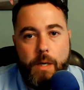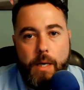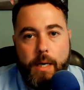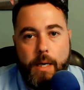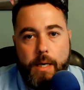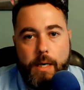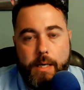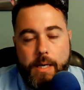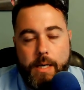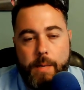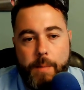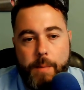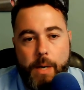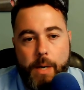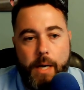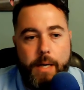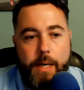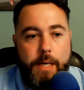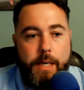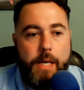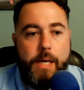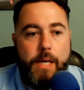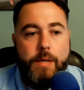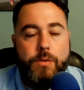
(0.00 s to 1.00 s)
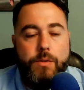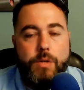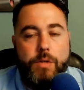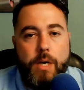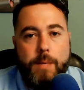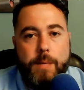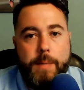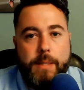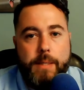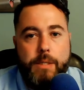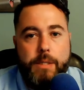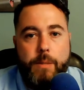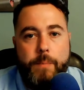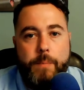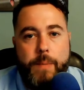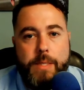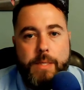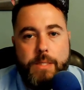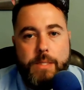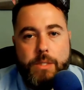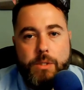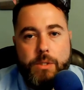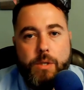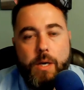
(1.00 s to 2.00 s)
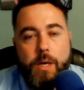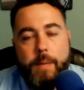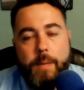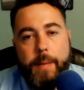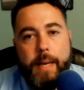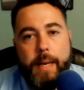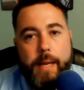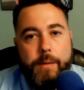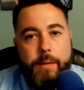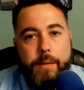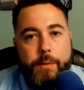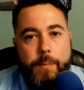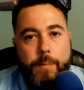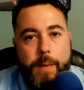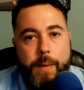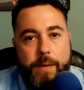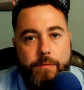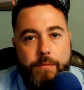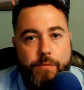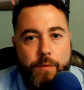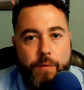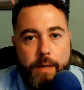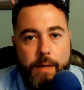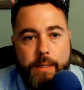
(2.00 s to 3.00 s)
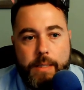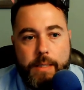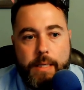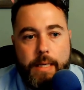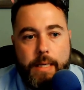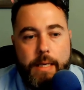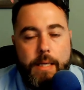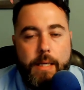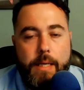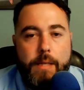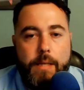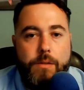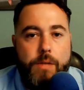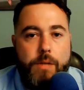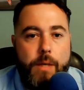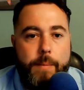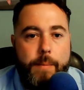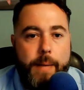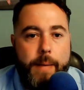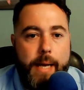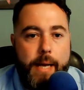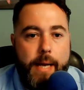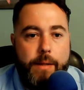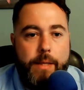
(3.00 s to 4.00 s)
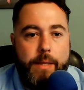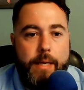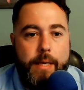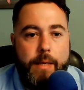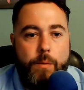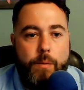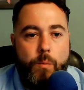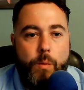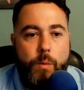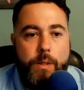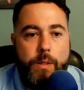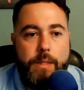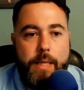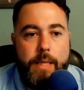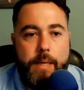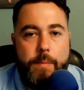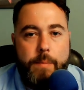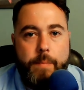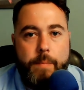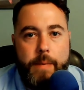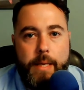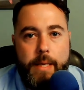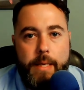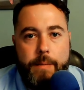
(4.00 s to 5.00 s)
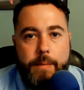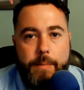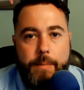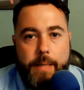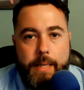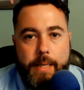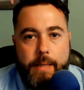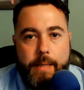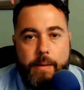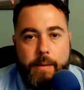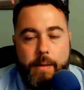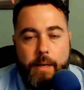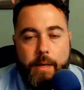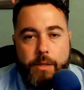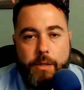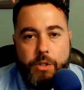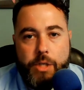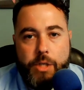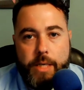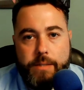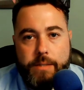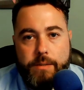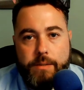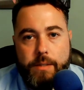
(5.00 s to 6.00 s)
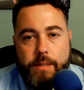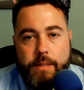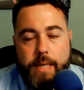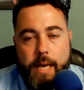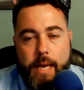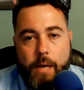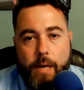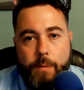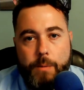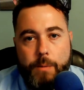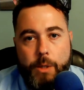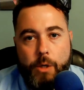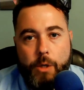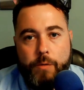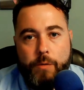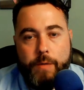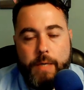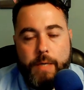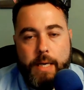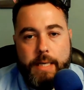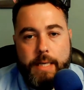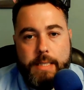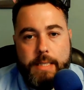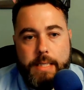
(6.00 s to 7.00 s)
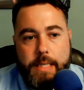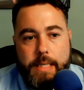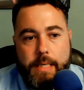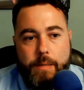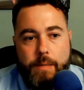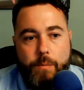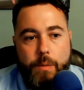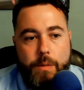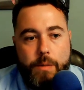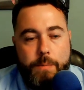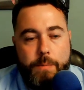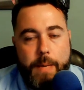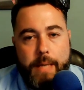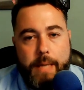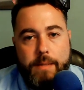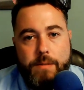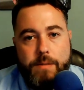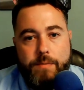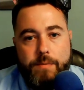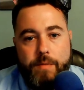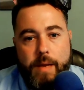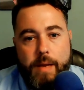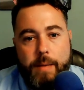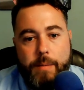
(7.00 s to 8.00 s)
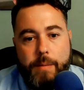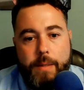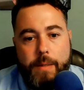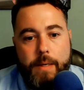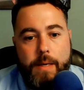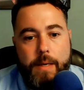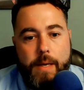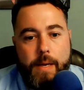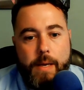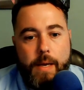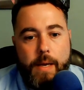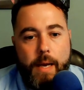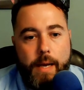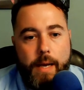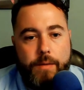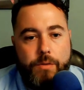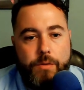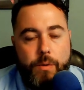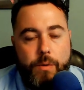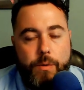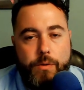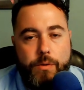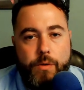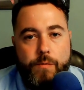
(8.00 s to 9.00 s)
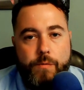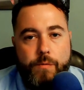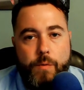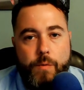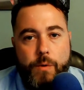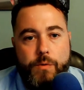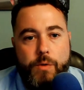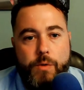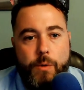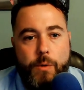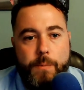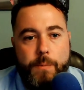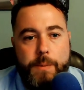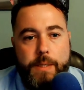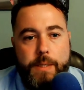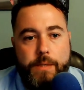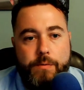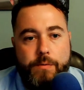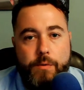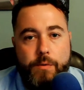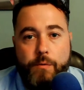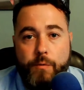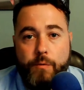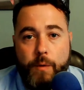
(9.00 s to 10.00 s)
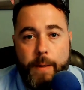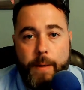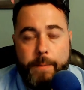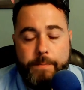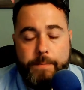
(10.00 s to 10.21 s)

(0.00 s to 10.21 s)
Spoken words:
come on, talk about their business, talk about how they're pet friendly, talk about how what they may be adjusted to help COVID-19 with pets, family, and so on and so forth. So please feel free.